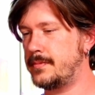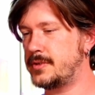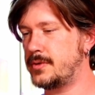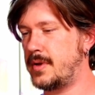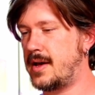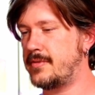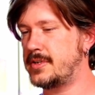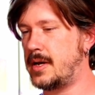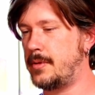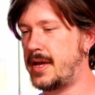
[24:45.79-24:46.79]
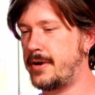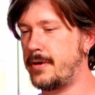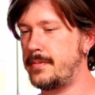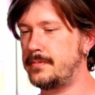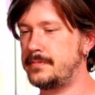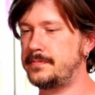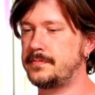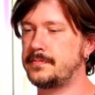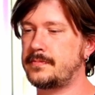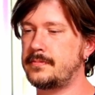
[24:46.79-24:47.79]
So we have a double header,
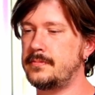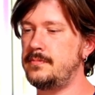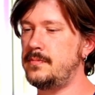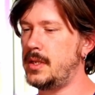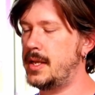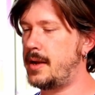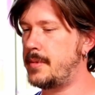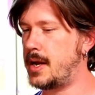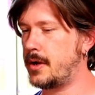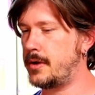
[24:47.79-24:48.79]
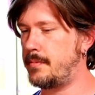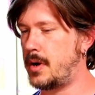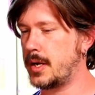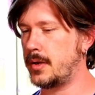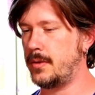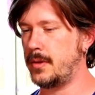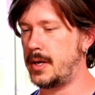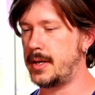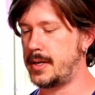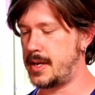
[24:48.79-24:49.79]
and I'm not going to model
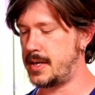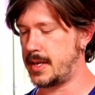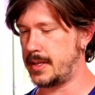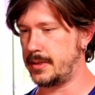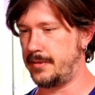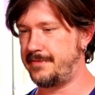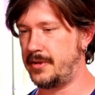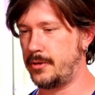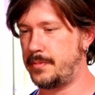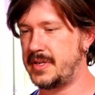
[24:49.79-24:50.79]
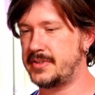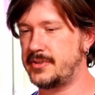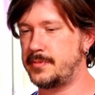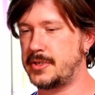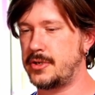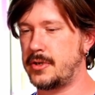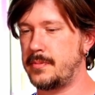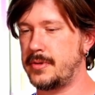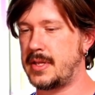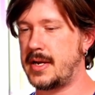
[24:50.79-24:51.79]
any little filler pieces, but you can
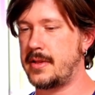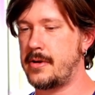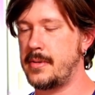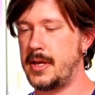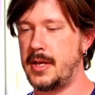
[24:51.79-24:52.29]
put that in there.